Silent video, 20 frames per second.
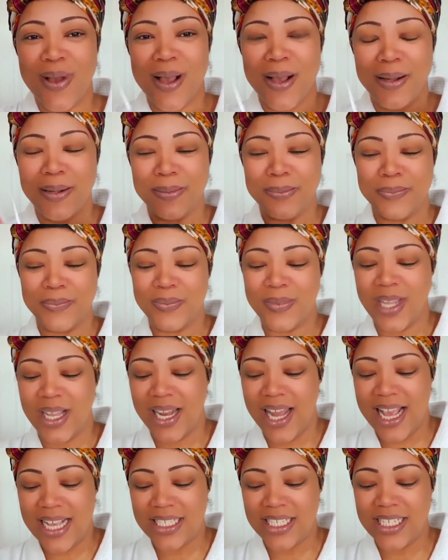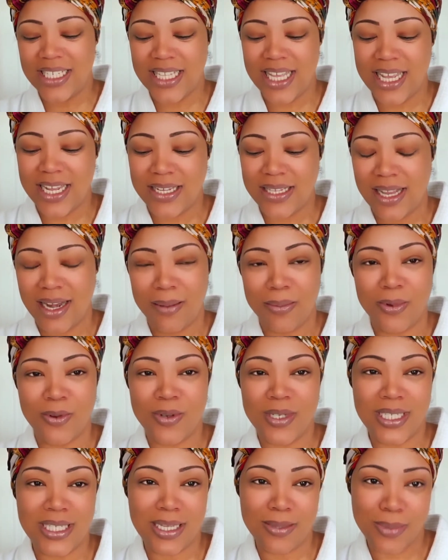um, lashes here that I'm
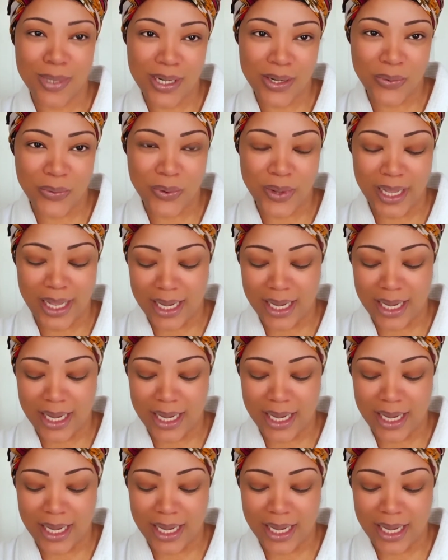going to put on